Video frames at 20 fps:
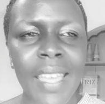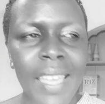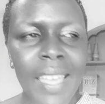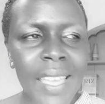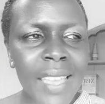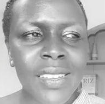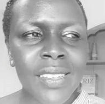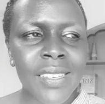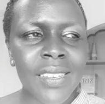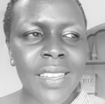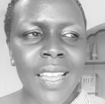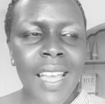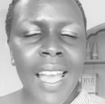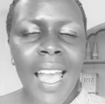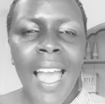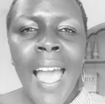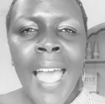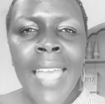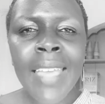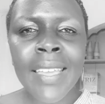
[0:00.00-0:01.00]
And
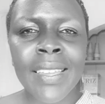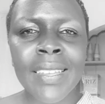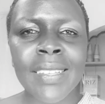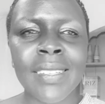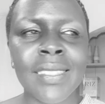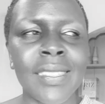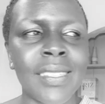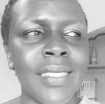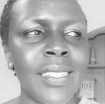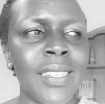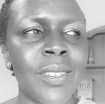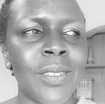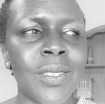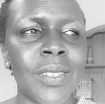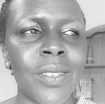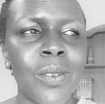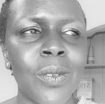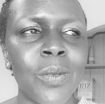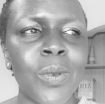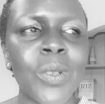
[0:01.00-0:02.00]
I can sit
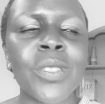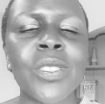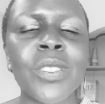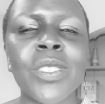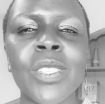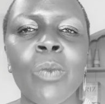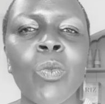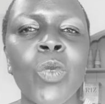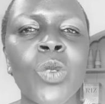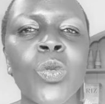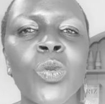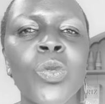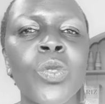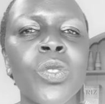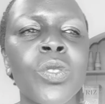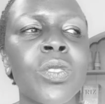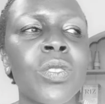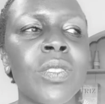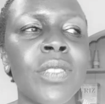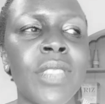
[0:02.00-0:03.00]
with someone
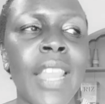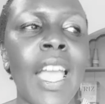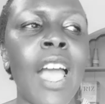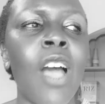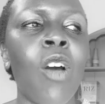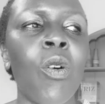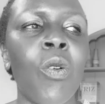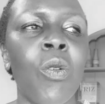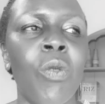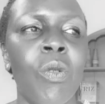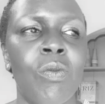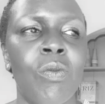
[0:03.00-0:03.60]
who's now